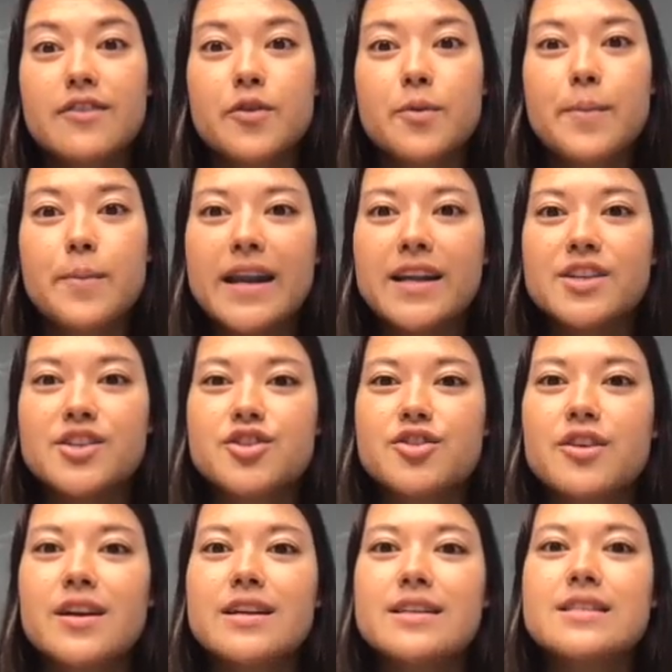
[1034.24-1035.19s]
for pet
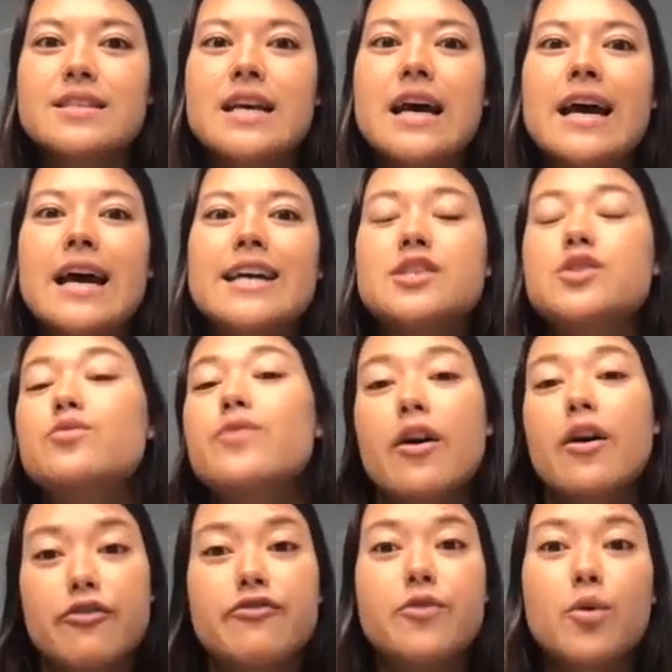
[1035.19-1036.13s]
insurance is
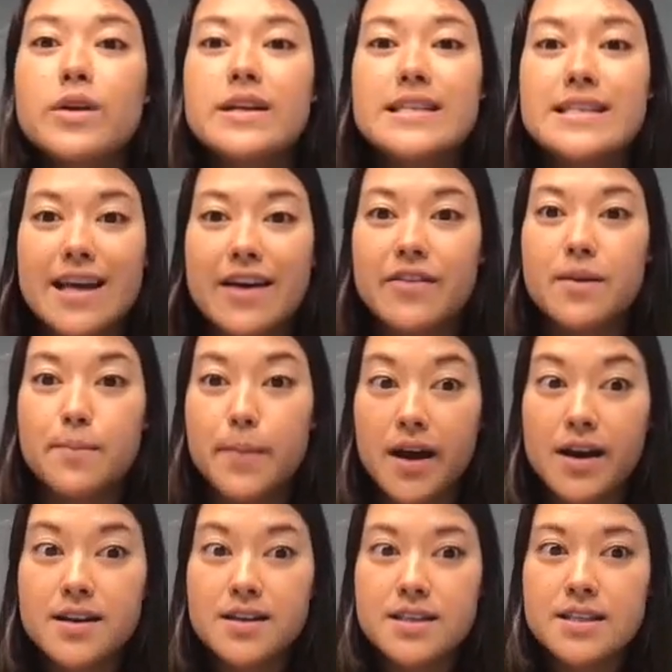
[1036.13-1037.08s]
around
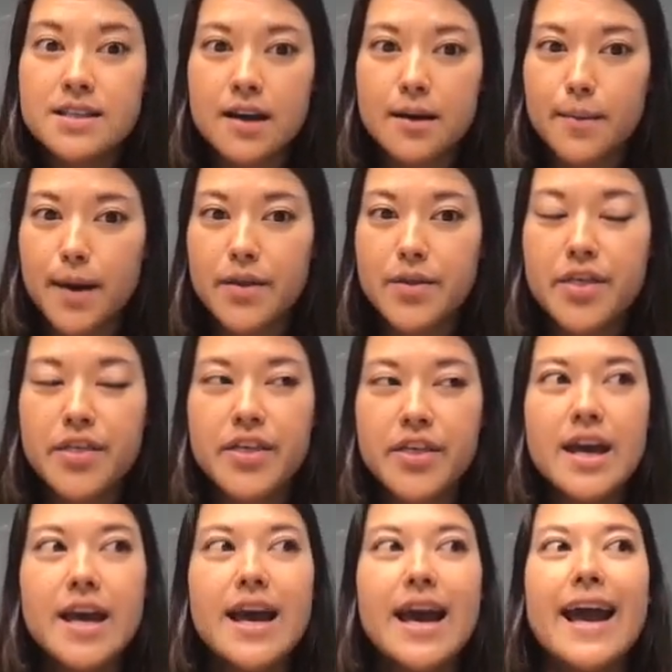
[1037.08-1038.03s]
$47 a month
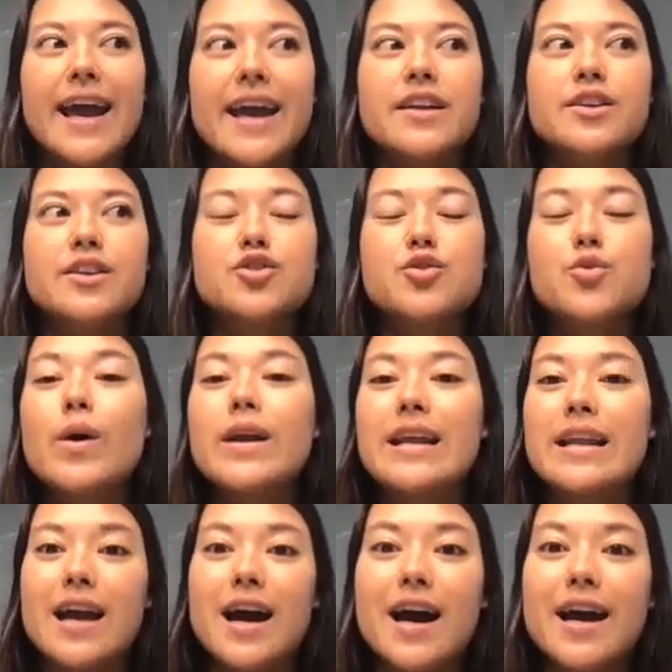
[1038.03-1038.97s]
and
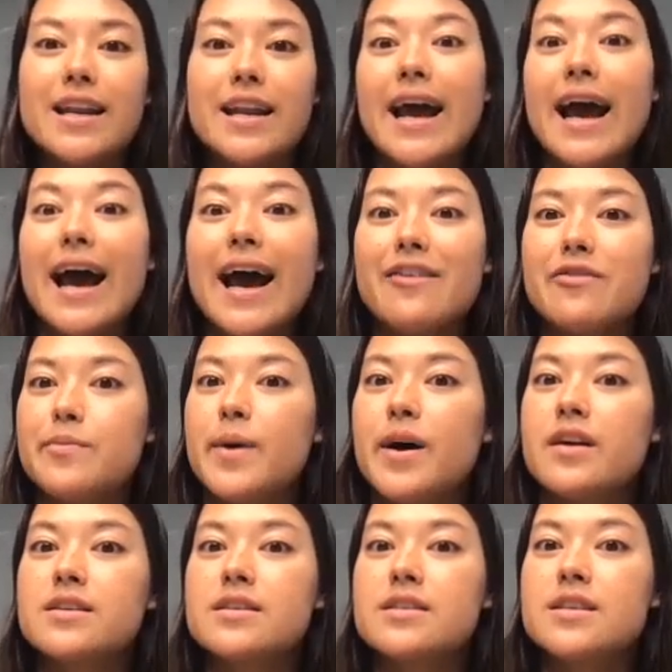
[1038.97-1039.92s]

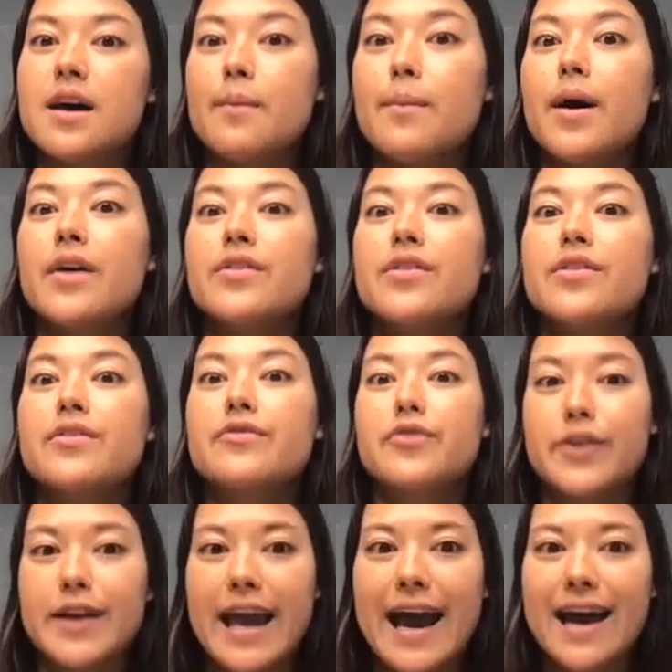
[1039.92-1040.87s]
$29.50 a month
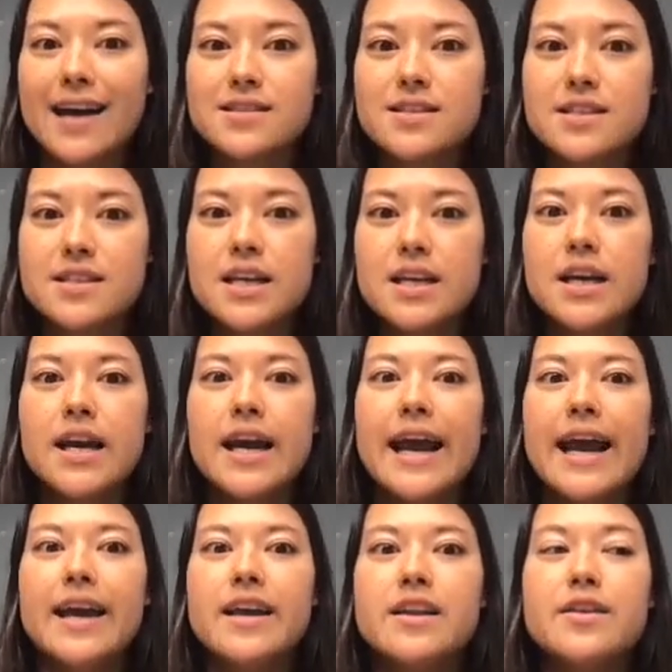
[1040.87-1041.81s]
for cats.
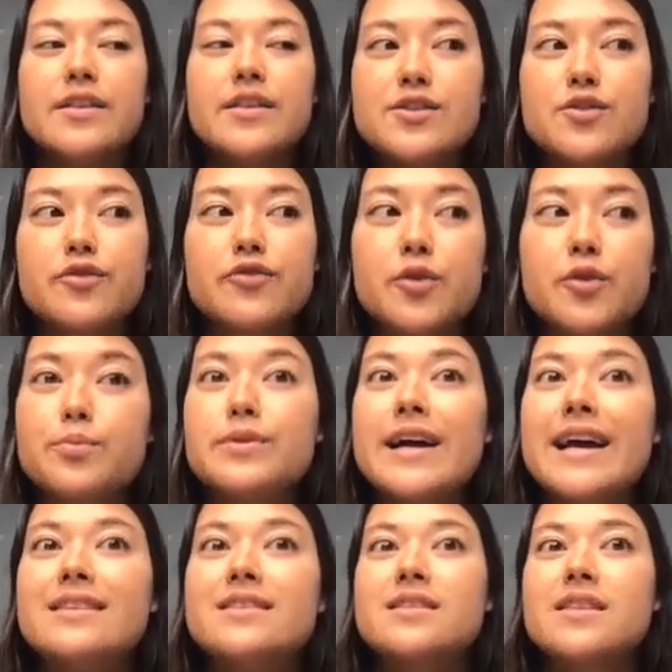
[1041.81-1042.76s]
And these are for
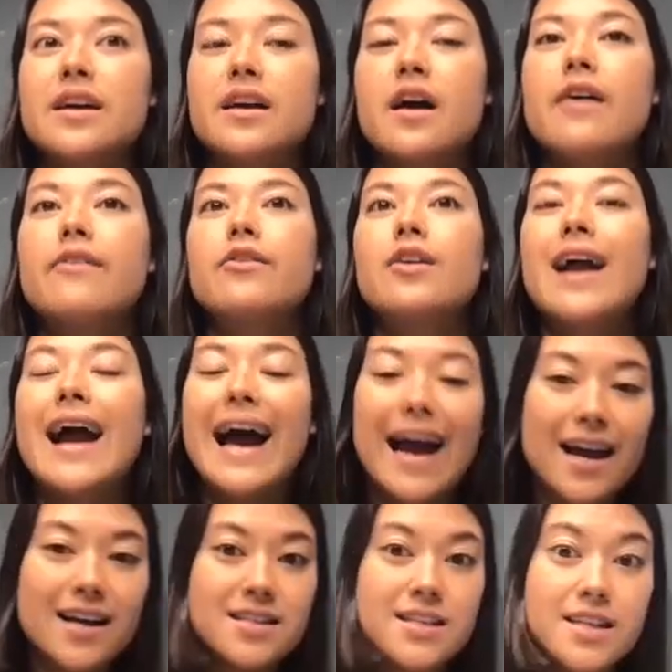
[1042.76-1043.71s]
plans that cover
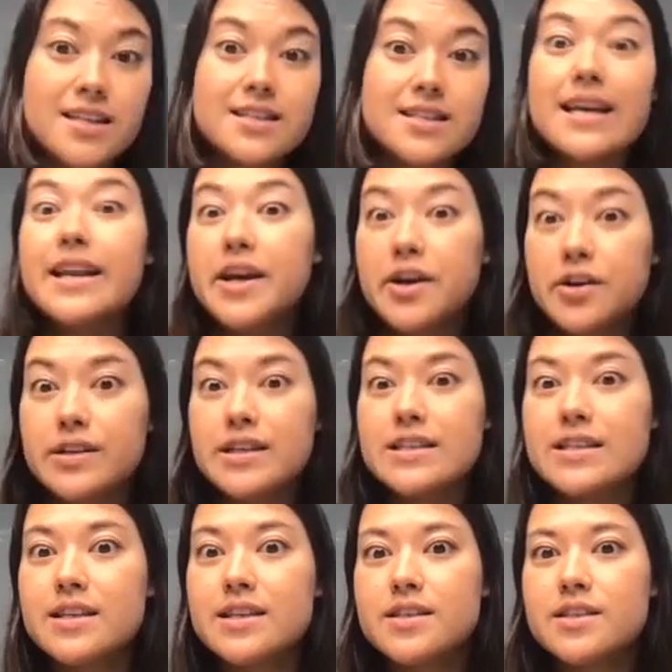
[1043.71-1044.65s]
accidents and
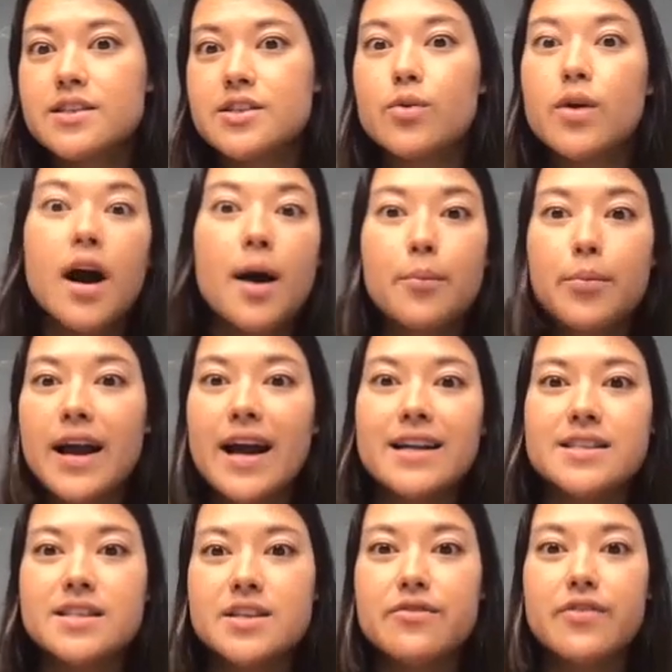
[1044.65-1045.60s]
illnesses, so
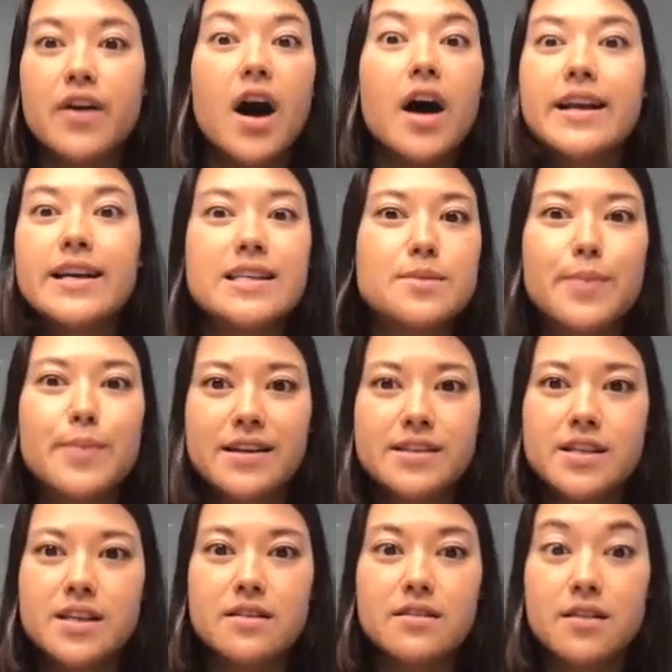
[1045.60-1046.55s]
comprehensive
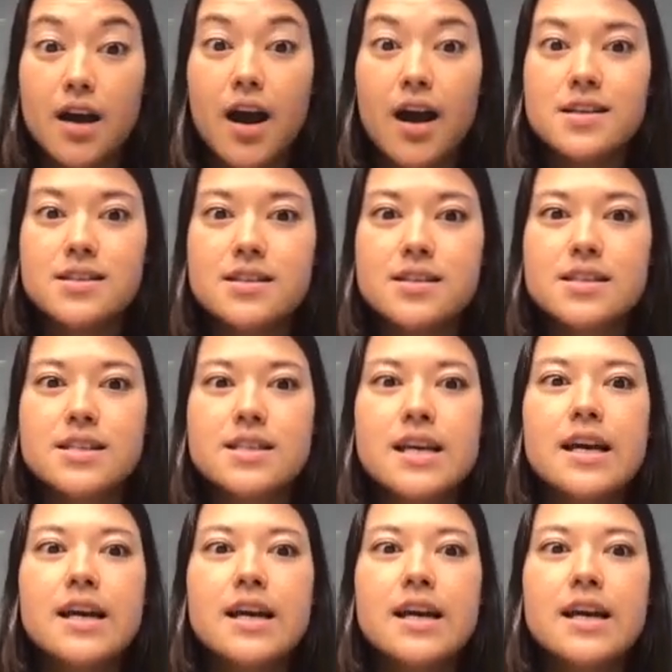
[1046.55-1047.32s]
unexpected costs.